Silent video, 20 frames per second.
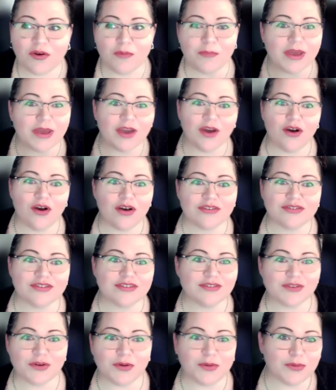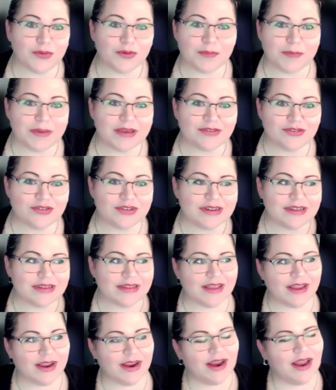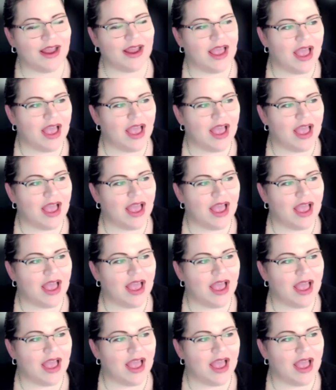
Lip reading: Oh my gosh, it's got automation in there.